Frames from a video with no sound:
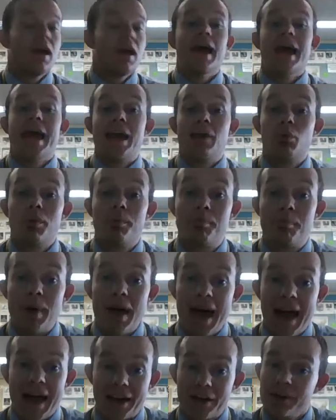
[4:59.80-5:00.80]
And we're
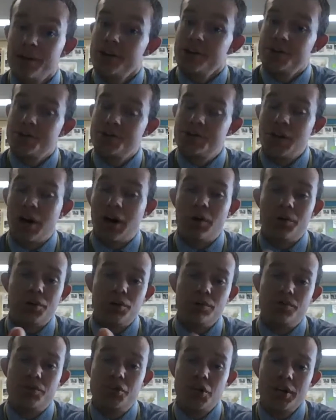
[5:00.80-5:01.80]
back. So
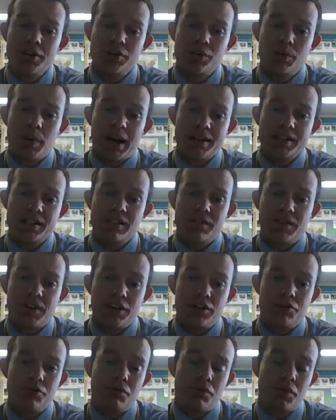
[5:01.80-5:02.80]
you've just watched the
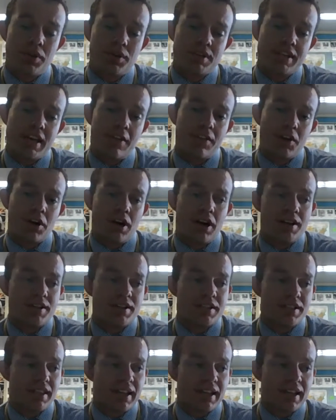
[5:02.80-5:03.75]
video, you've written down the causes and the